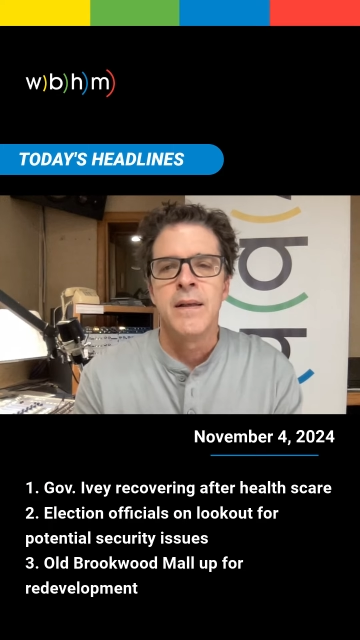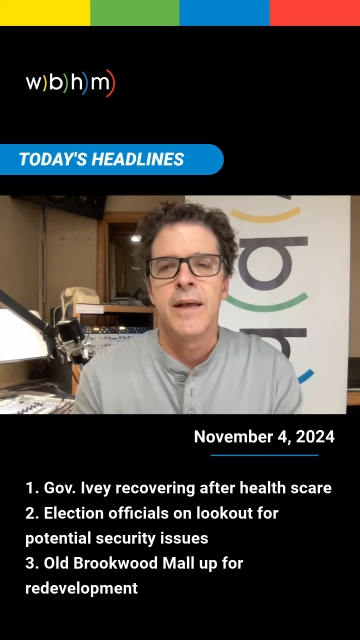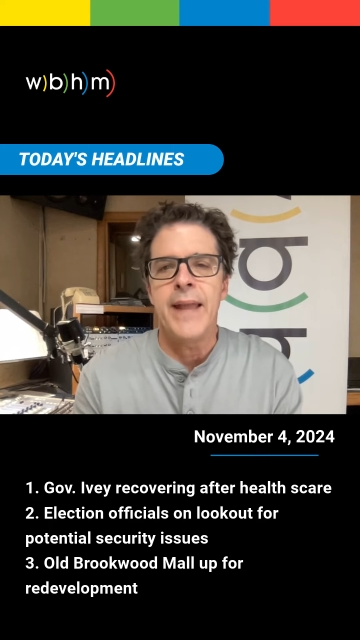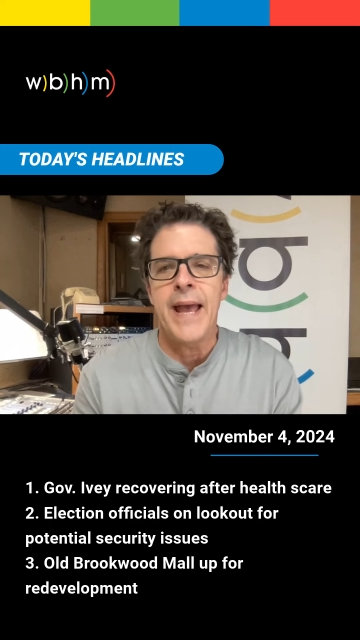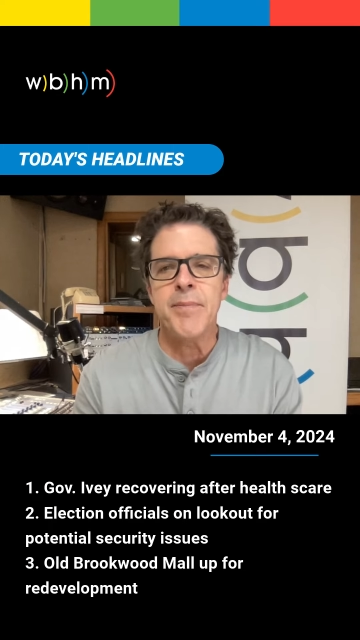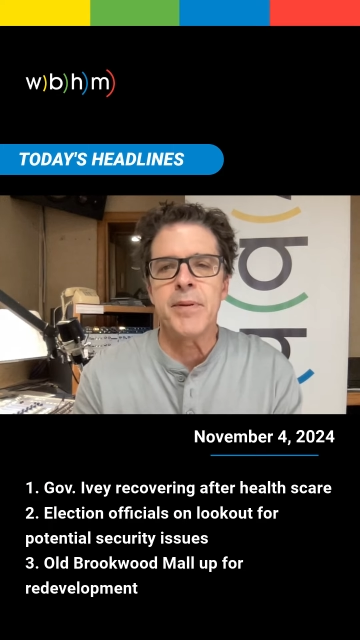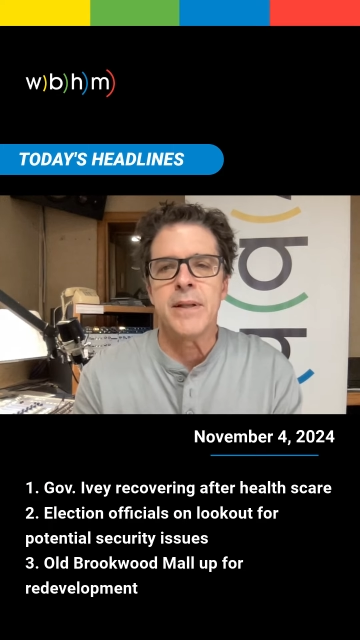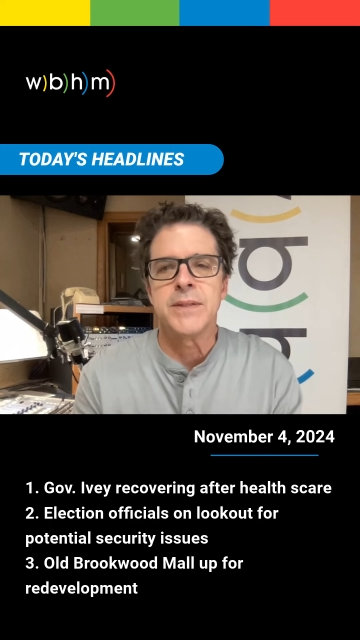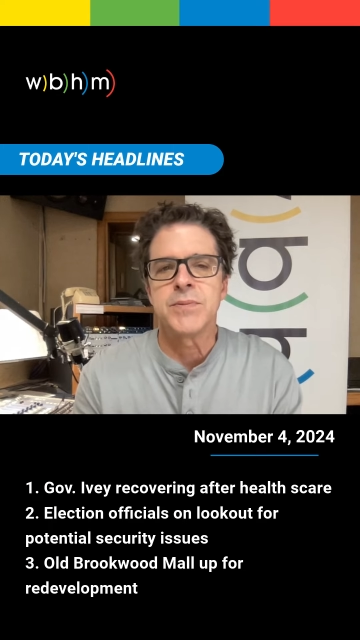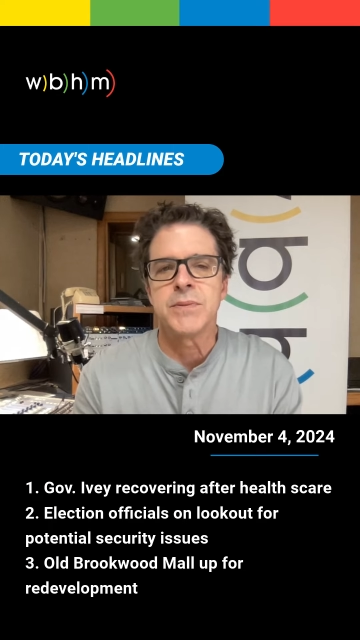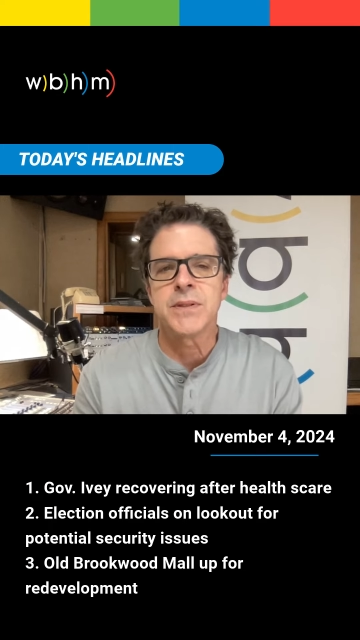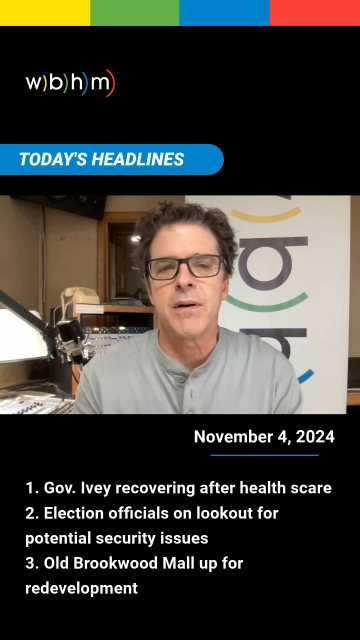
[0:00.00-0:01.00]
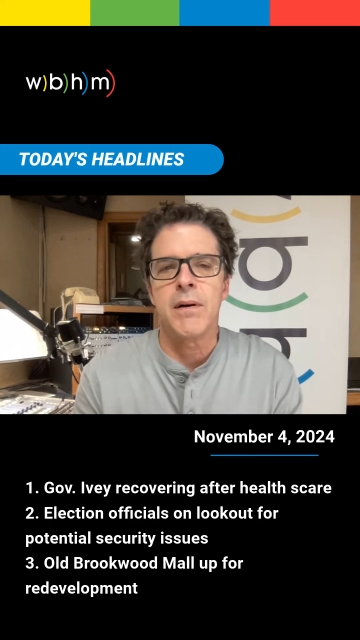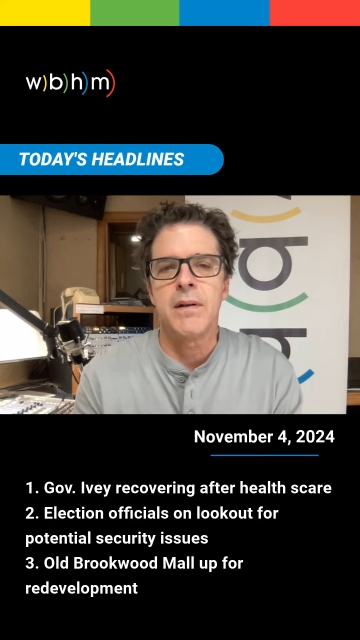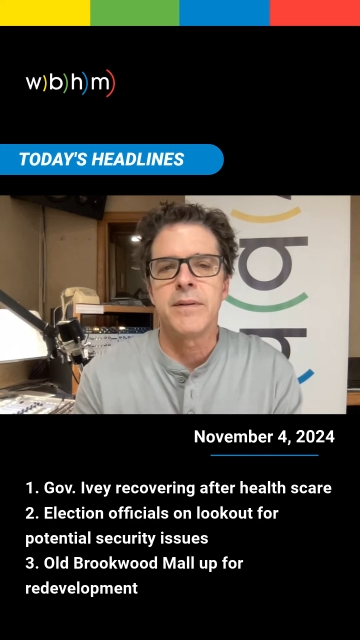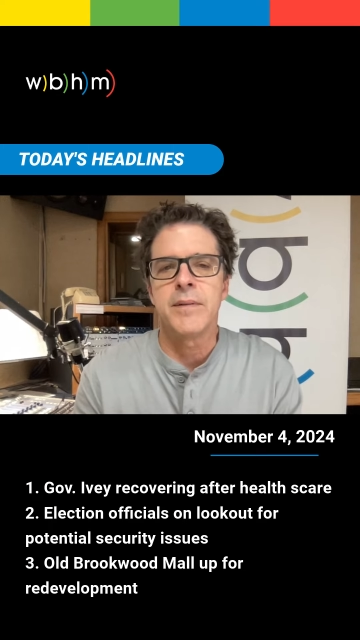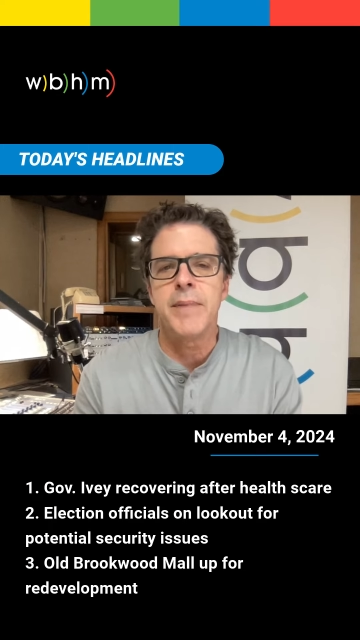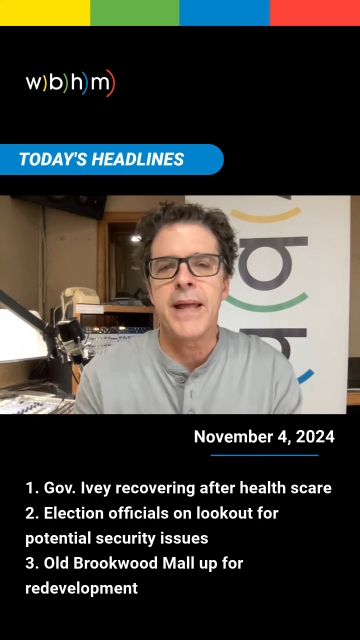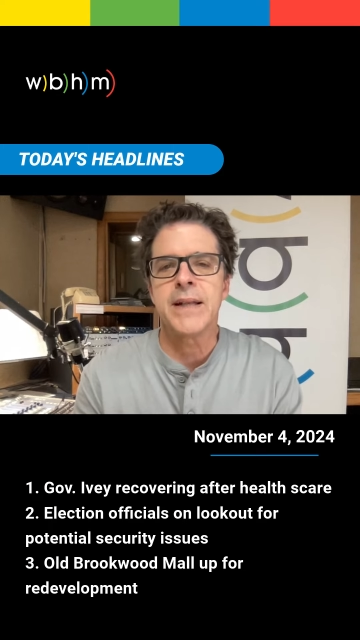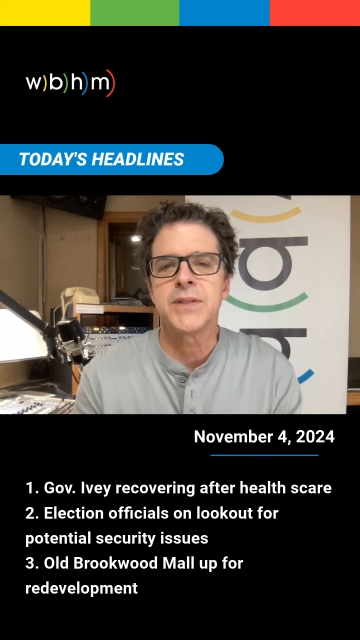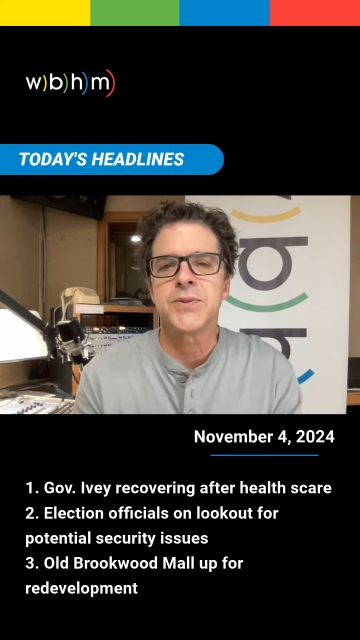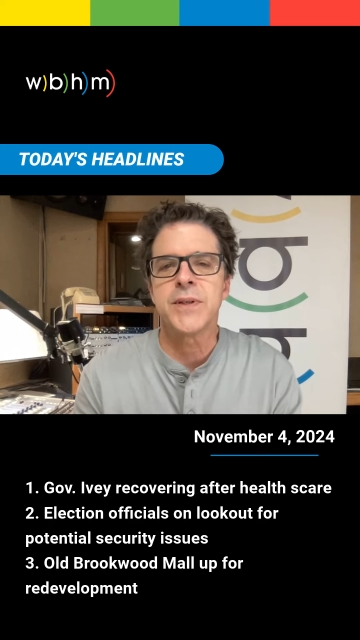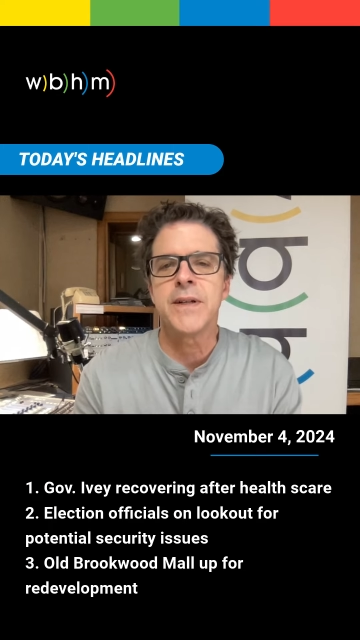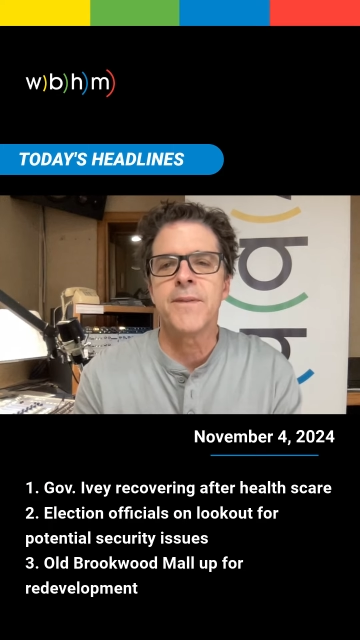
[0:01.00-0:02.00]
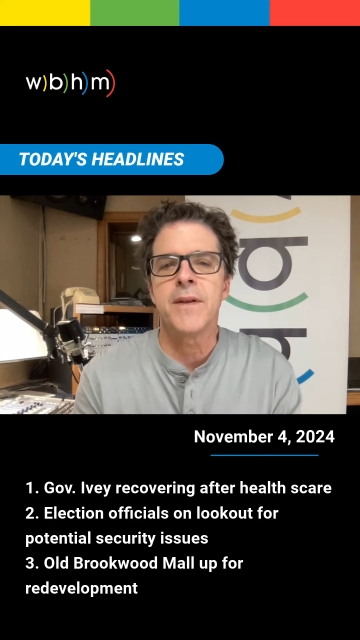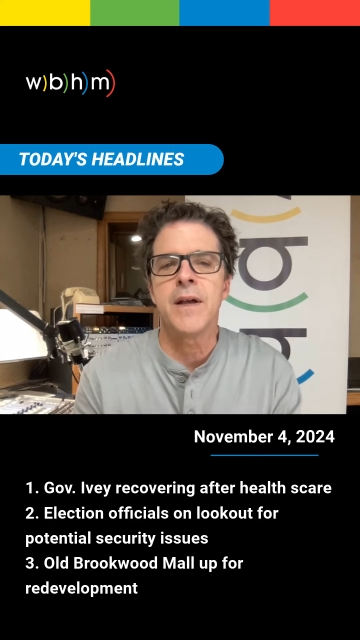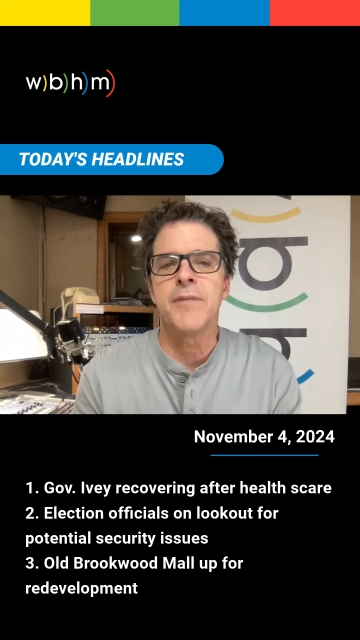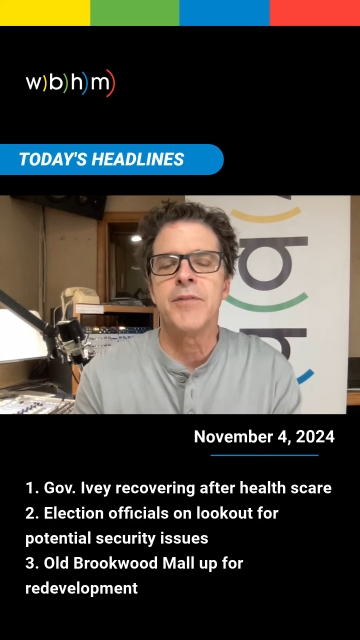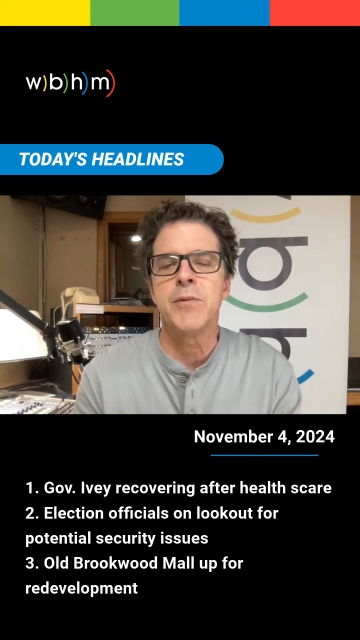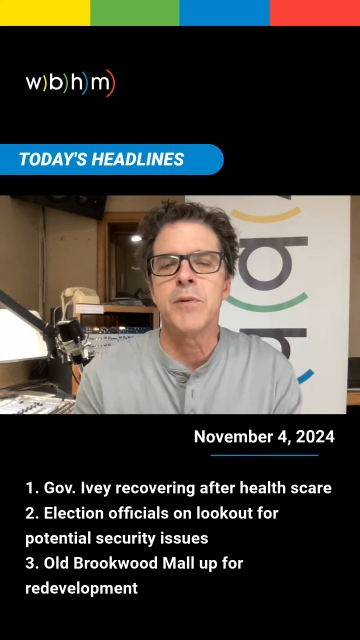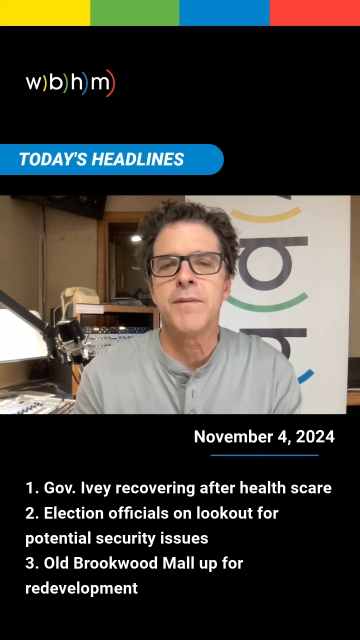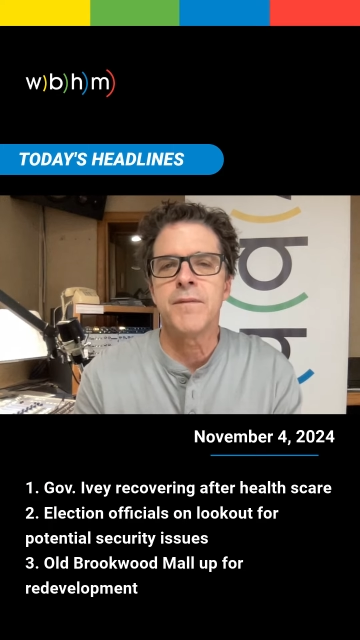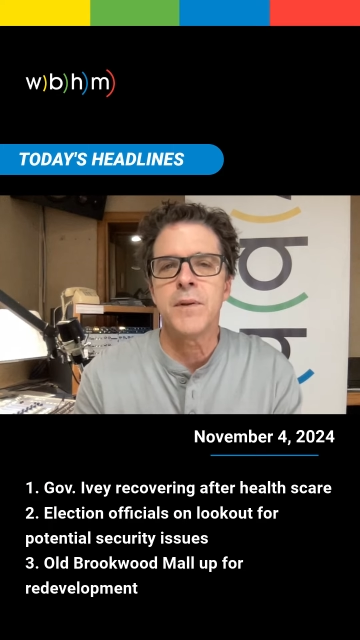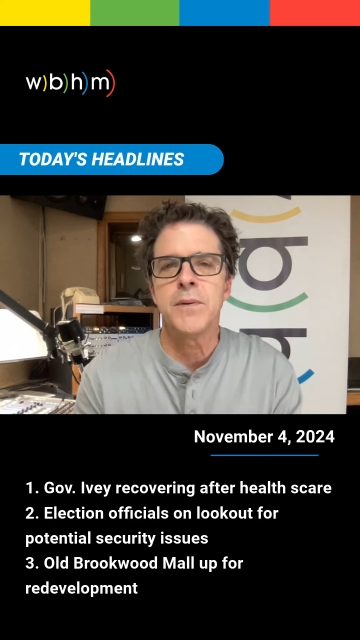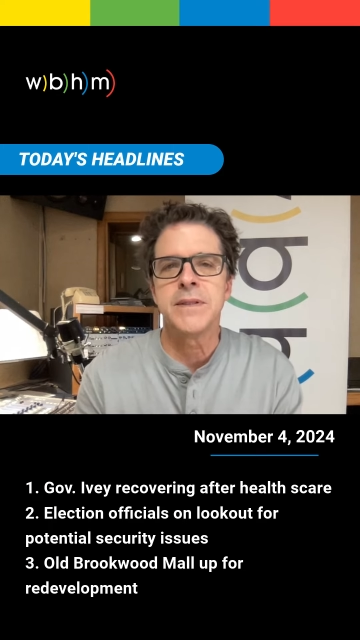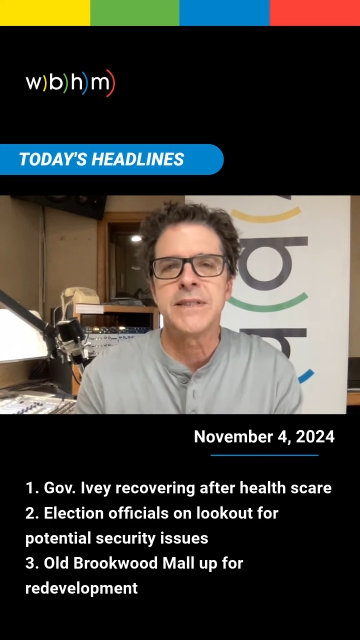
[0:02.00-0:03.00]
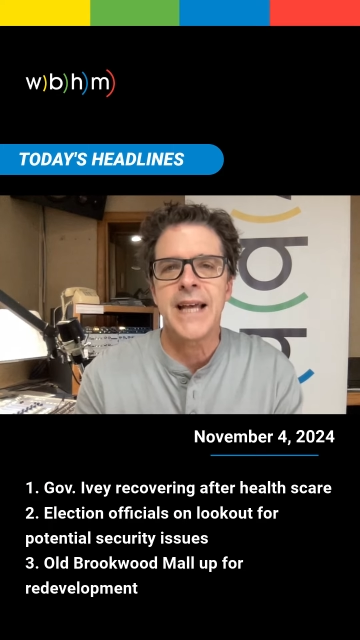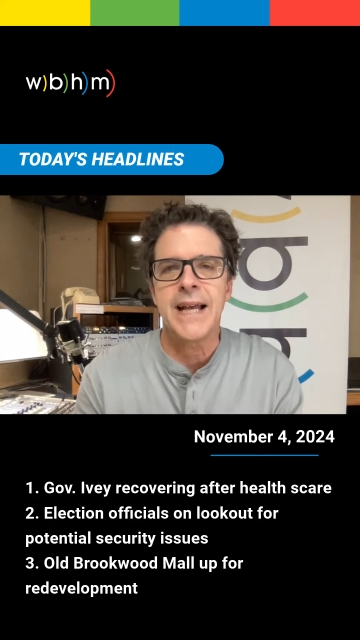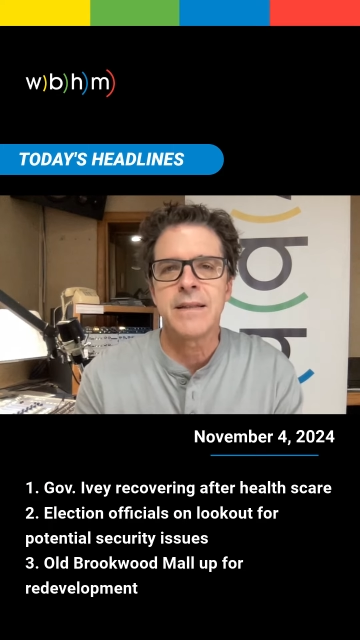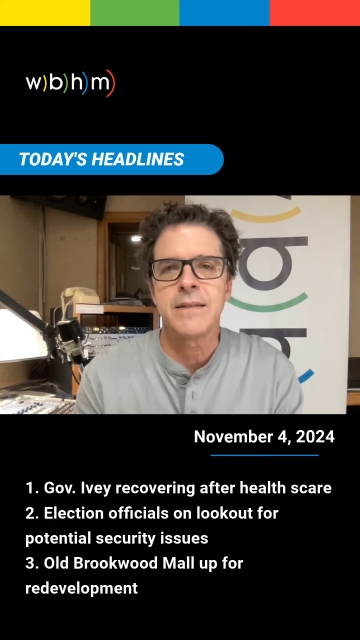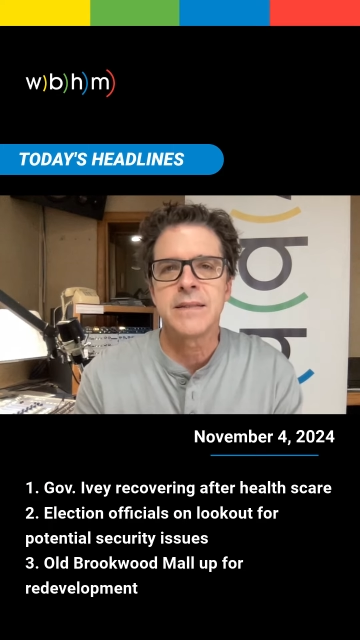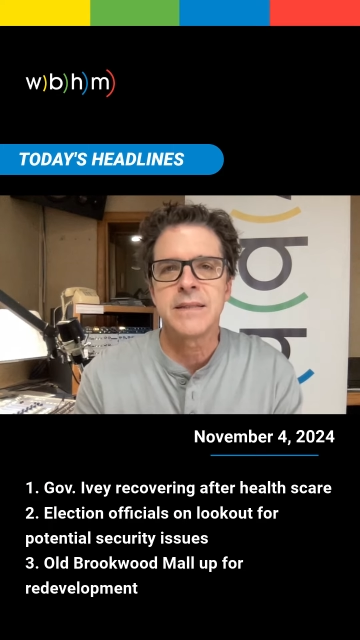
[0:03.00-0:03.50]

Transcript: An ambulance was called, and medics treated the governor with fluids at the